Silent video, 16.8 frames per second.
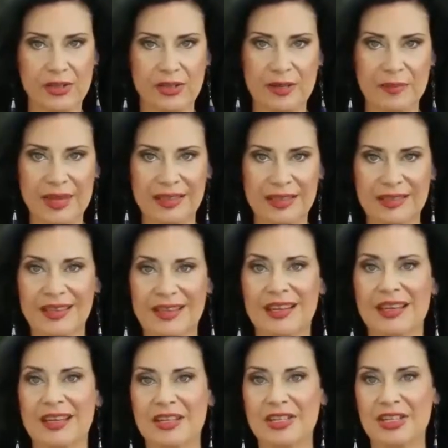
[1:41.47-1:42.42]
treatment,
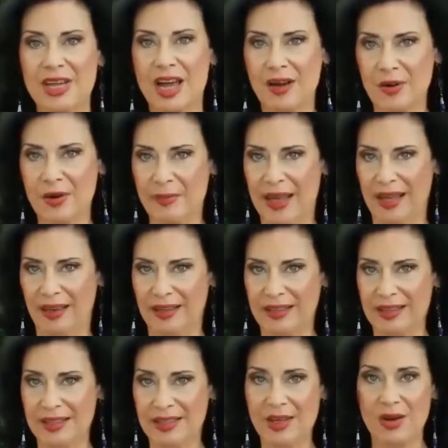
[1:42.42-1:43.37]
chakra
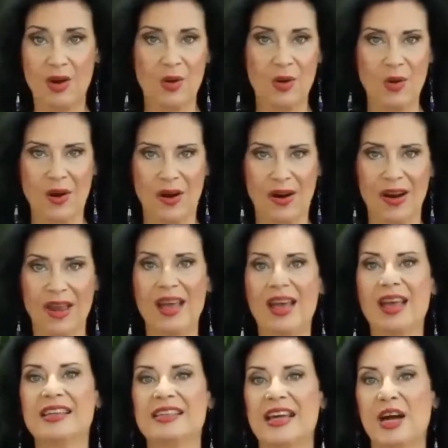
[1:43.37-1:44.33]
balance, or
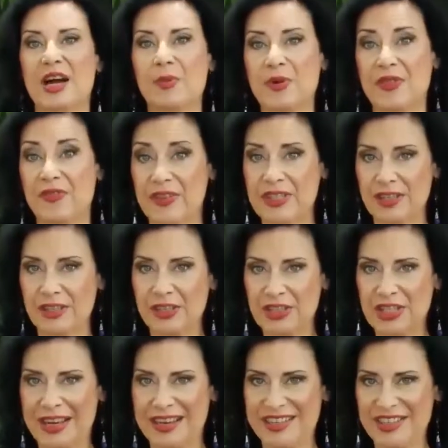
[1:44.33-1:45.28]
to help with physical
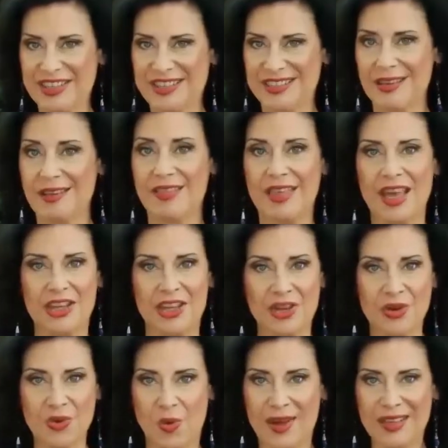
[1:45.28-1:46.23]
changes that
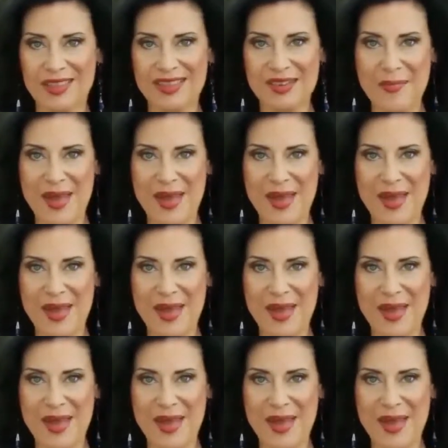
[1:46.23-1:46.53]
you want to